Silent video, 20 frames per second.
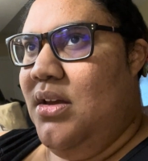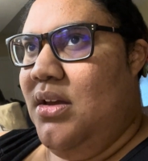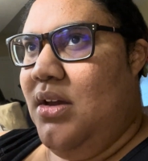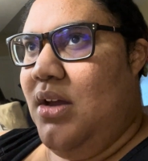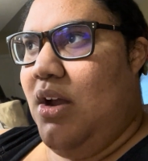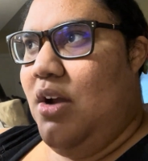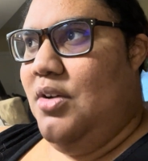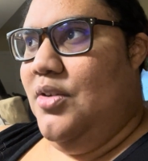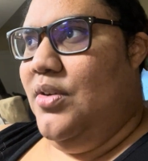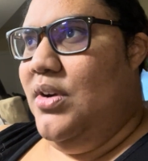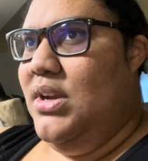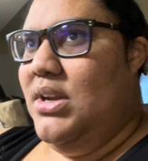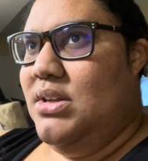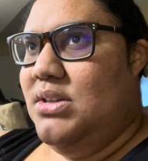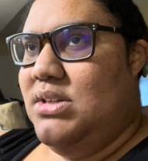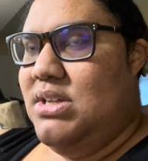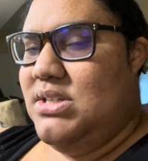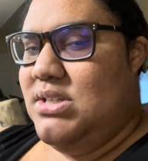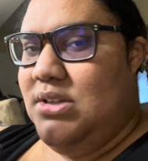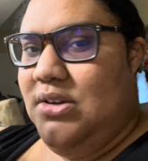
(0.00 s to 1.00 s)
agree to
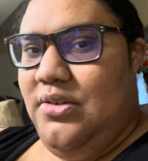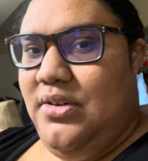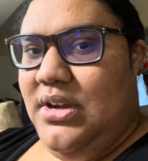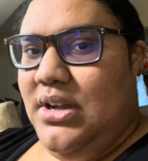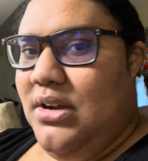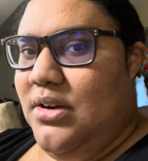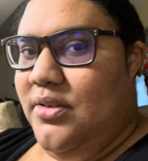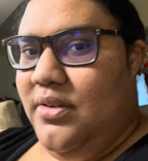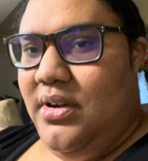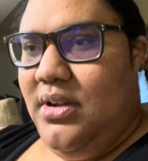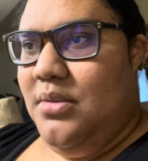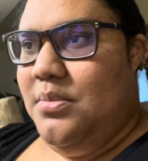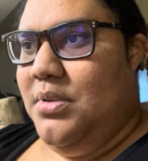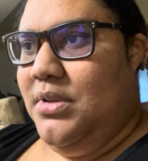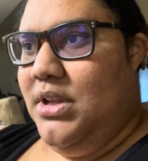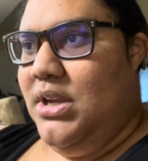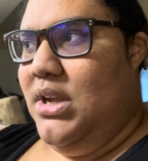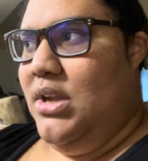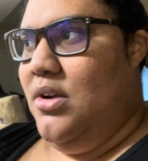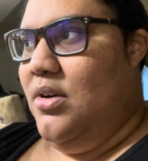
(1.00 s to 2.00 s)
disagree
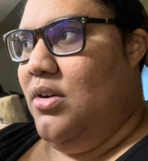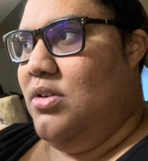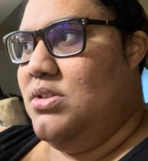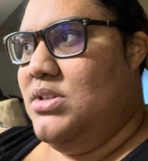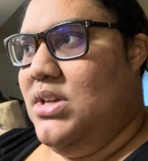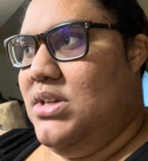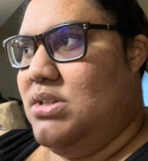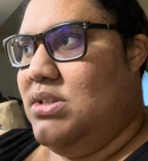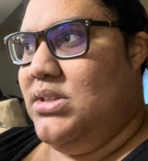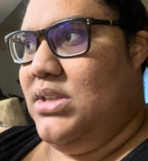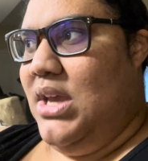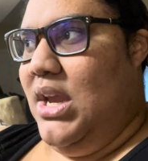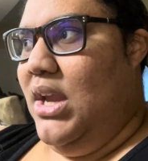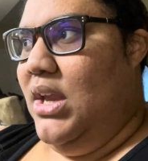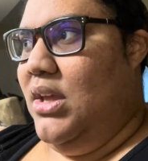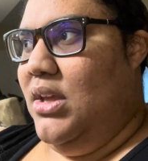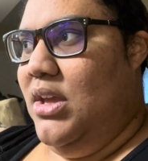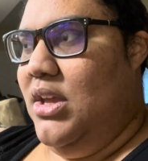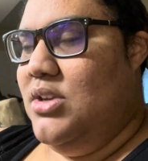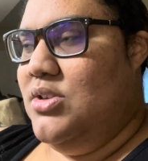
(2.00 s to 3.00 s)
agreeably, or just
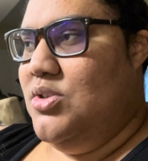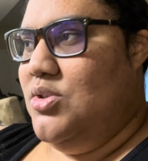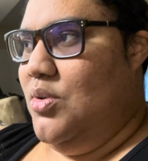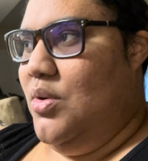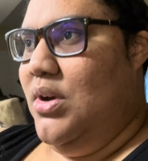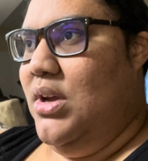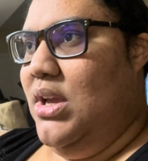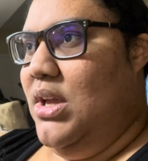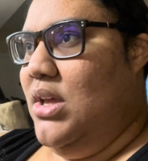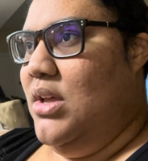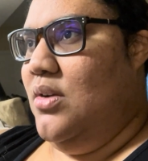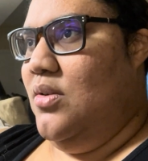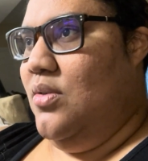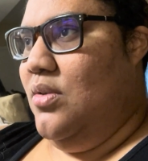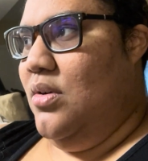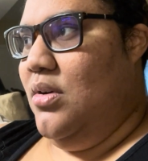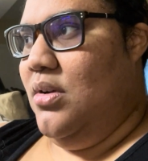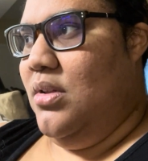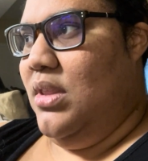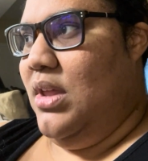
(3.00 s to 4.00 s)
like enjoy it,
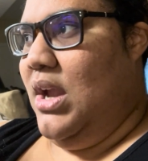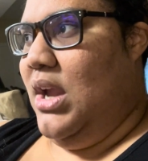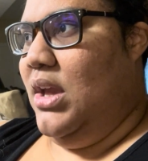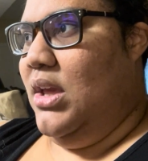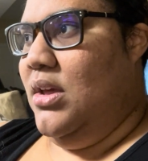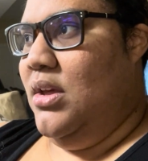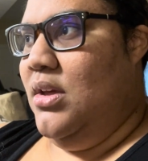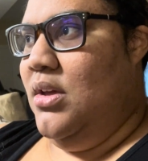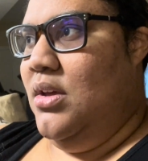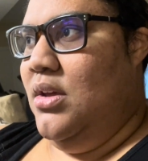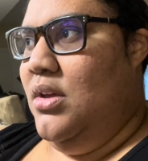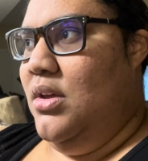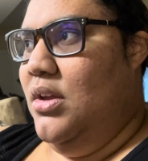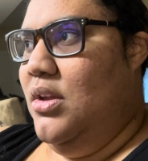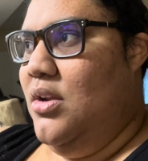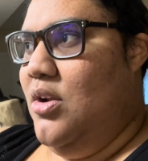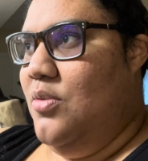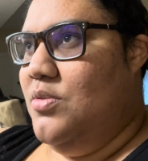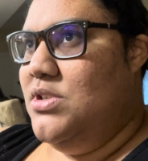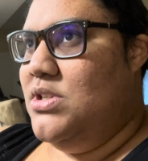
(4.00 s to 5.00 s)
or like,
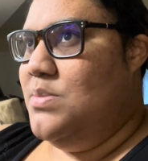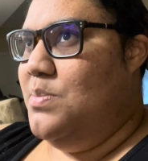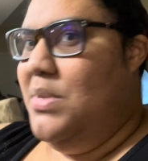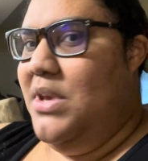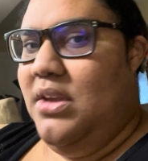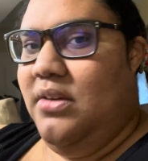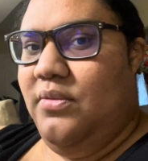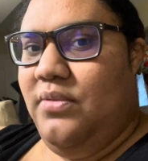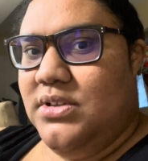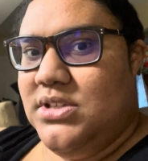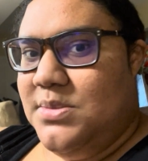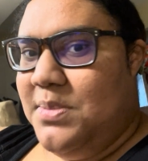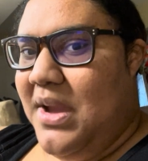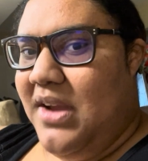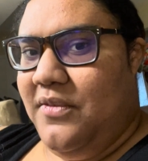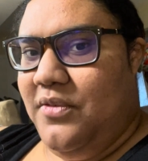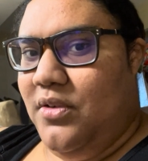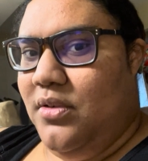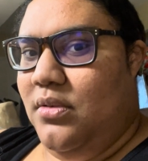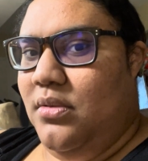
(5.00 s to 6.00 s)
just be
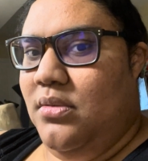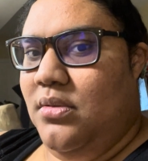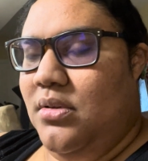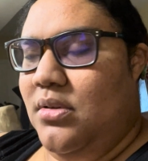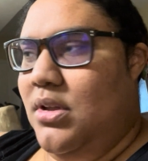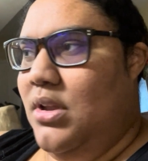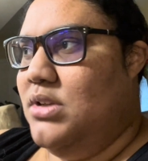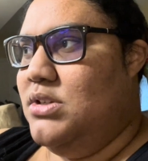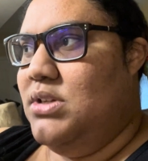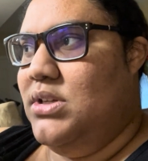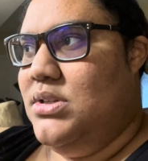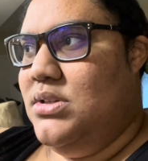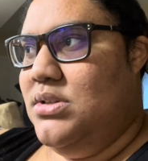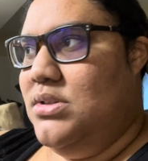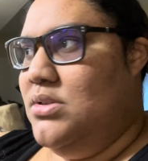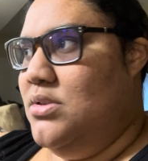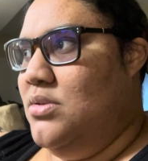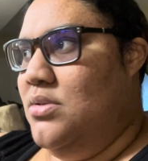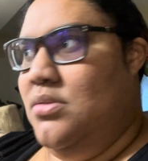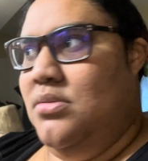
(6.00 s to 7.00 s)
respectful and
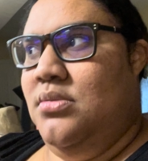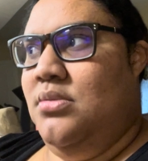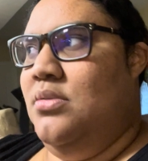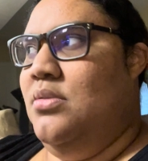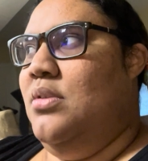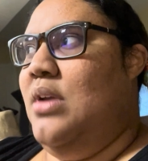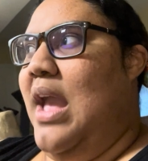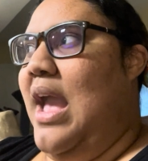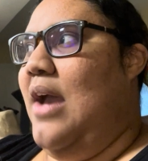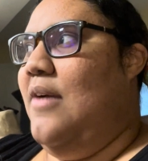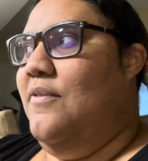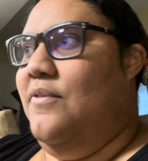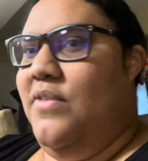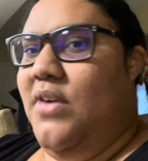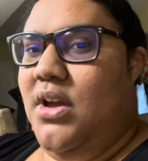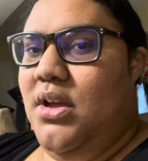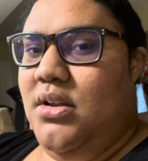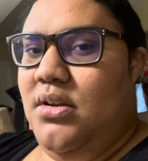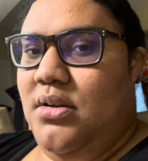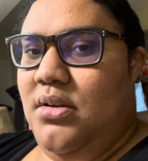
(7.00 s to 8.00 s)
just have
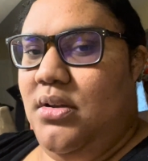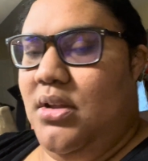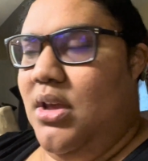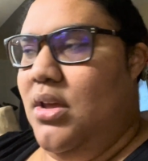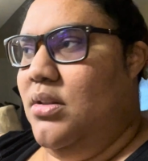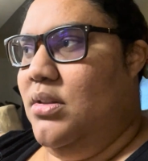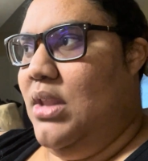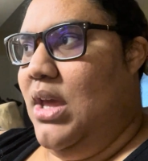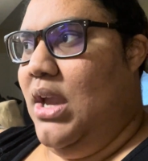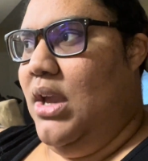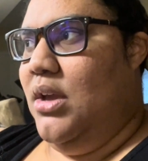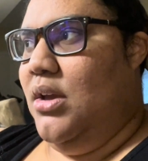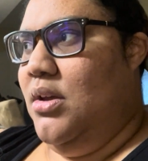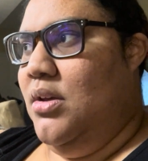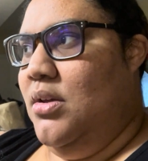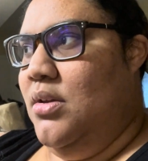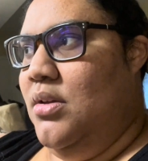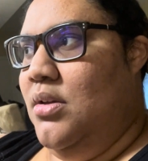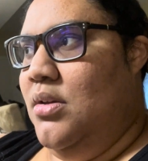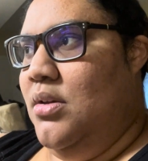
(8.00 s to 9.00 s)
fun. And like,
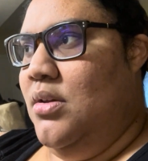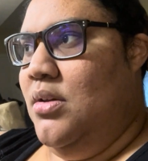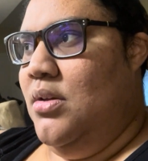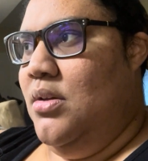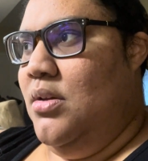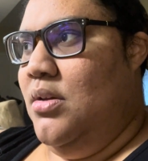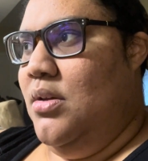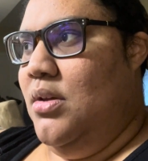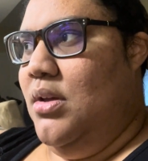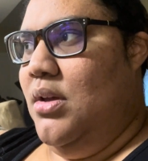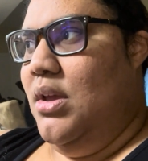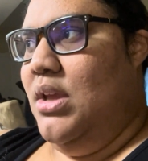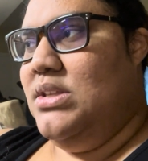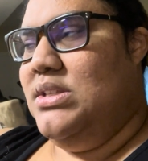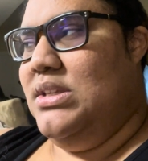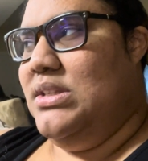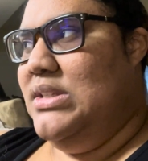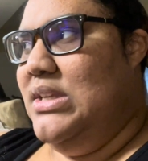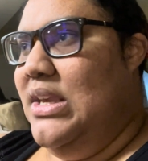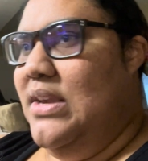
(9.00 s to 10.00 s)
it's a
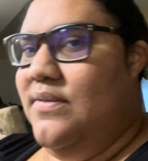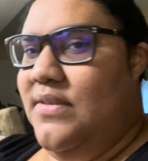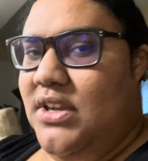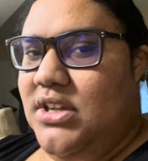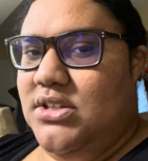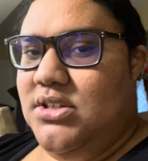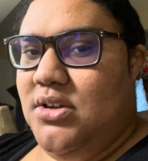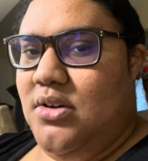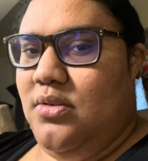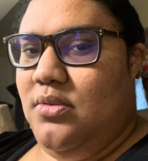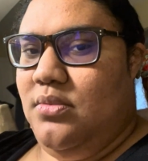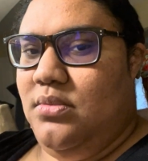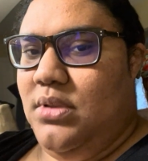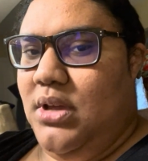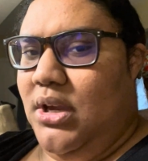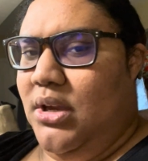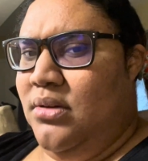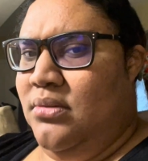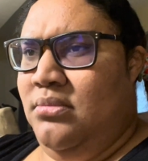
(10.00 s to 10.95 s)
TV show, like,